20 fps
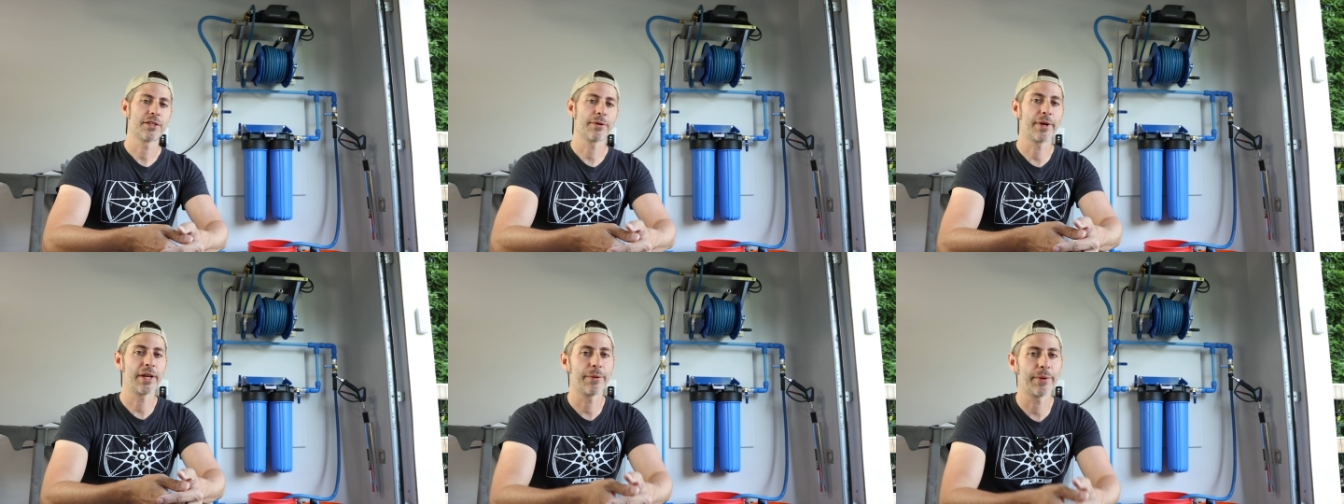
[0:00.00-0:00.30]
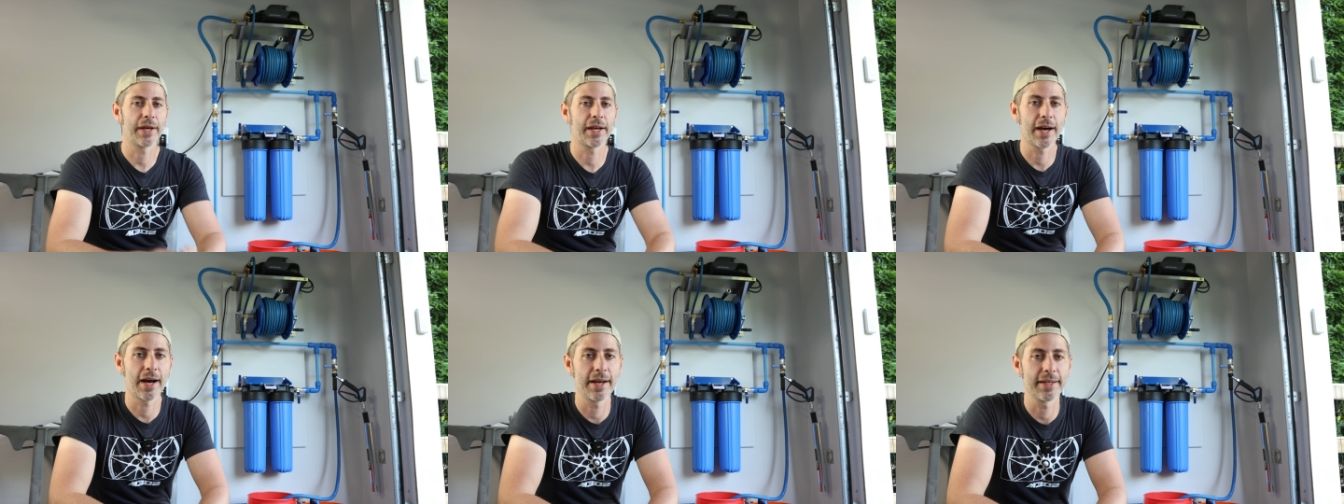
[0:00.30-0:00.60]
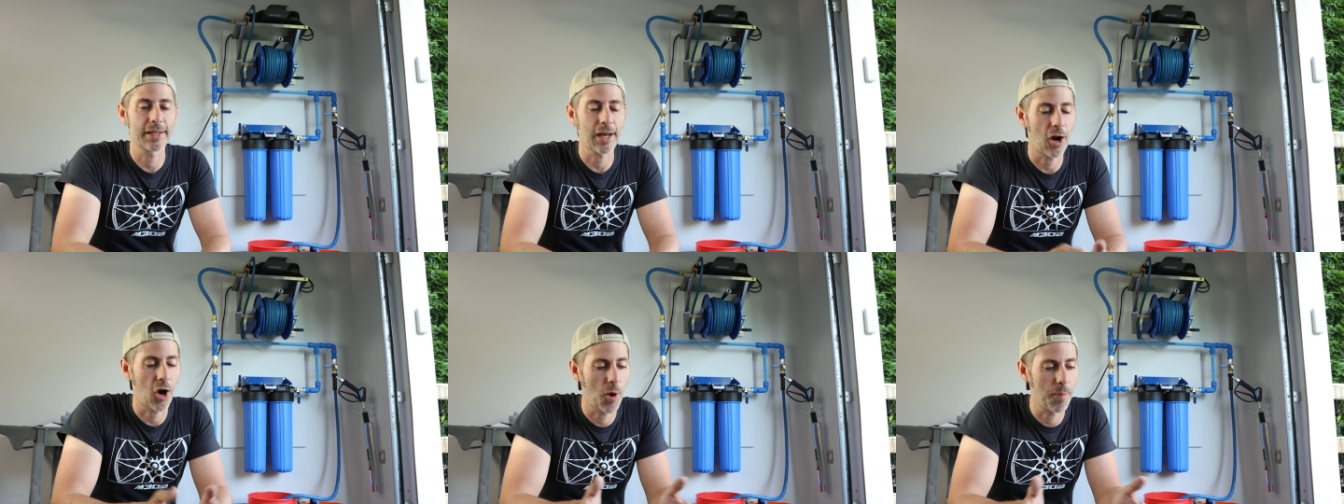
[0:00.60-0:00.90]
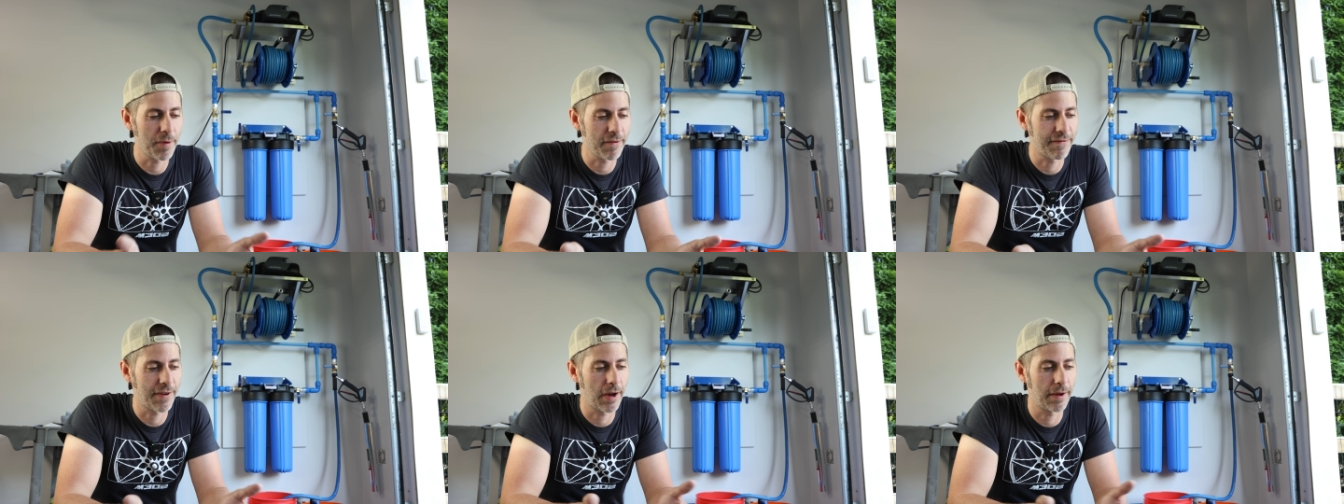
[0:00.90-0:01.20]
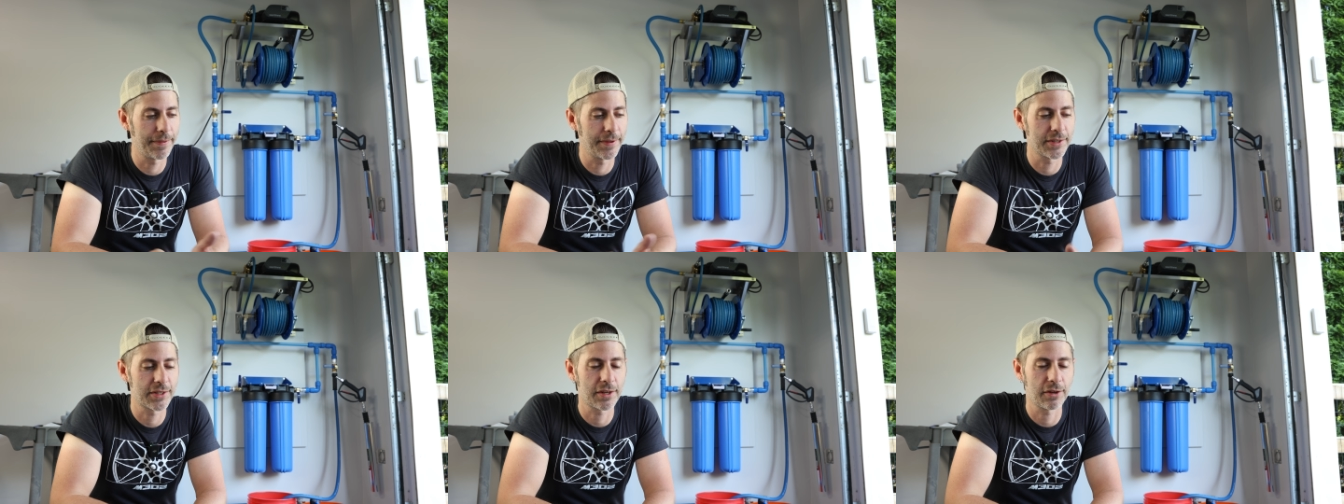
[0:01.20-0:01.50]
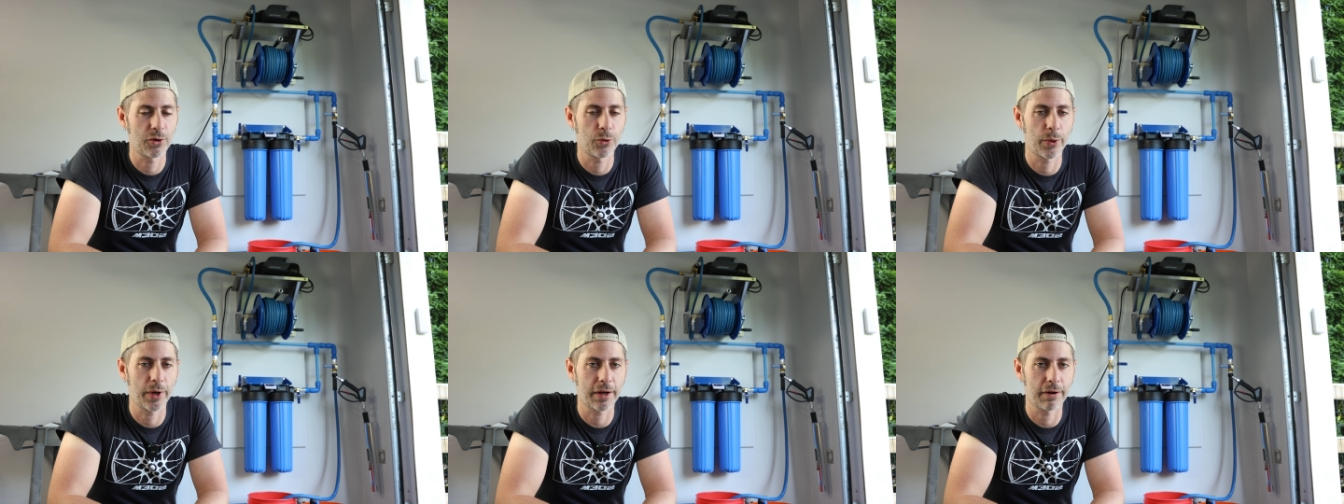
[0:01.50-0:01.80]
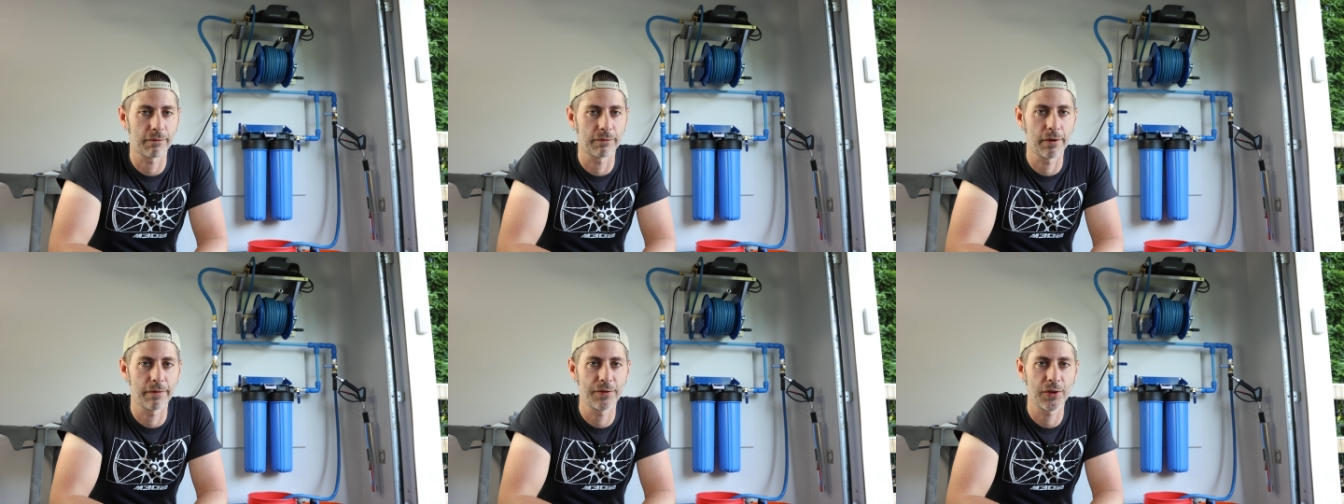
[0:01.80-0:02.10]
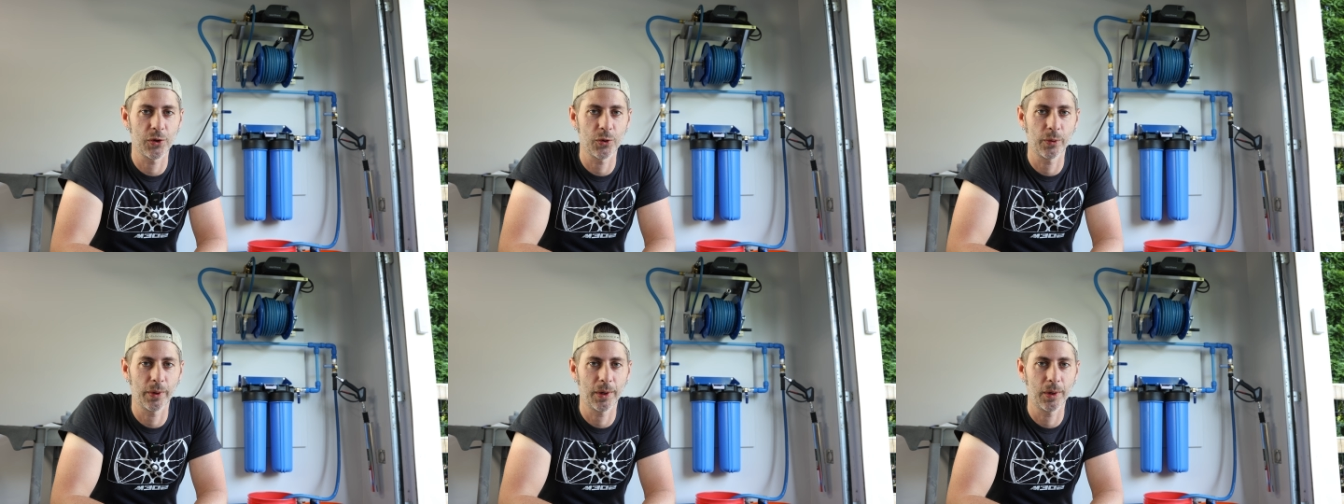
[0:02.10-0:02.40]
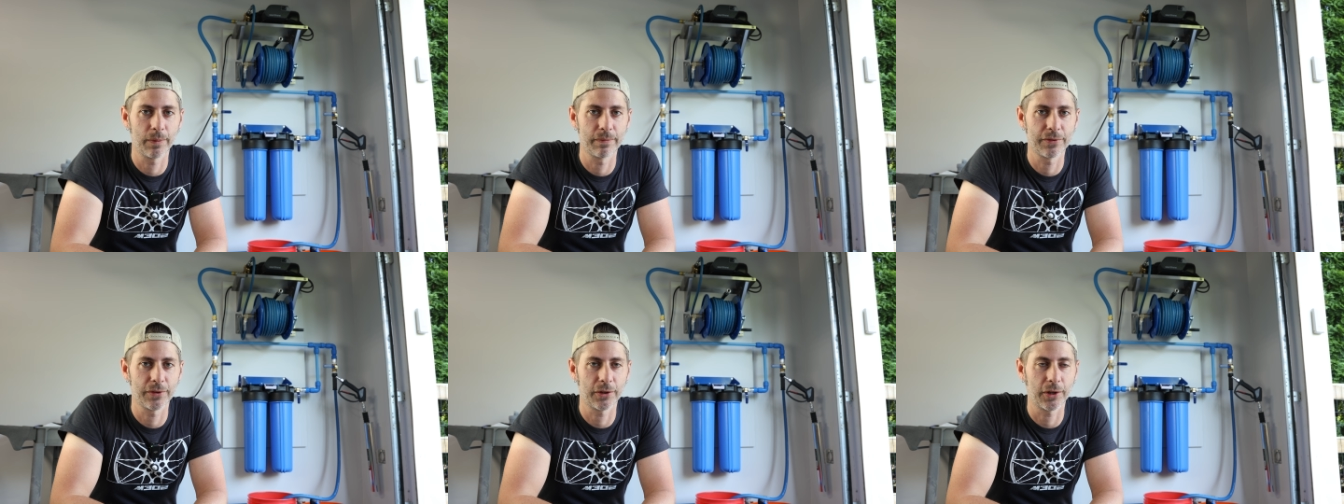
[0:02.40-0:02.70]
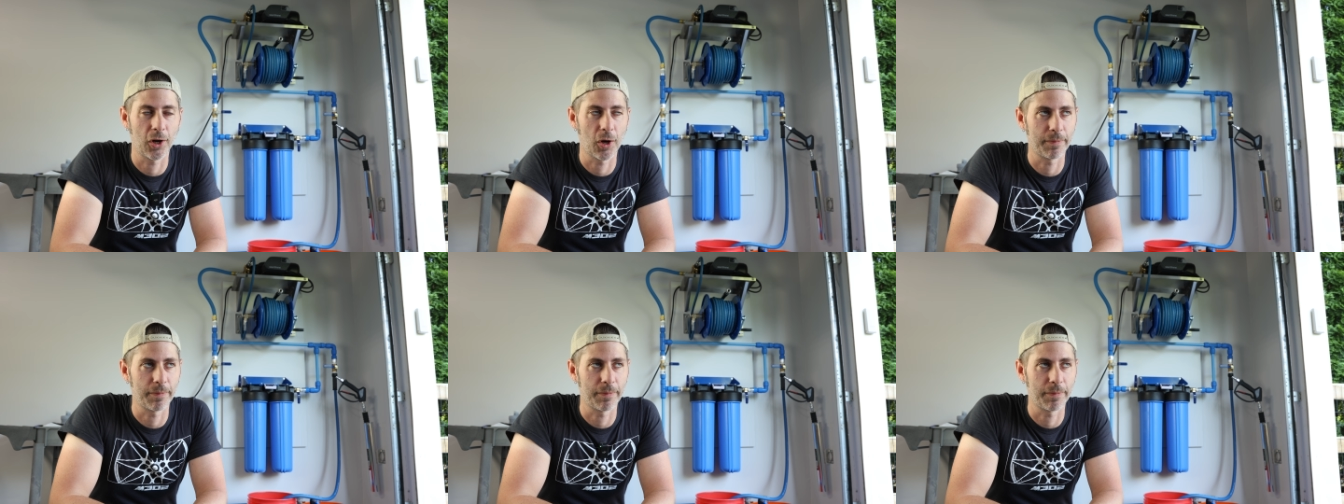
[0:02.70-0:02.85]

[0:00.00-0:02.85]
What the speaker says: So anyway, guys, I hope you found this quick review helpful.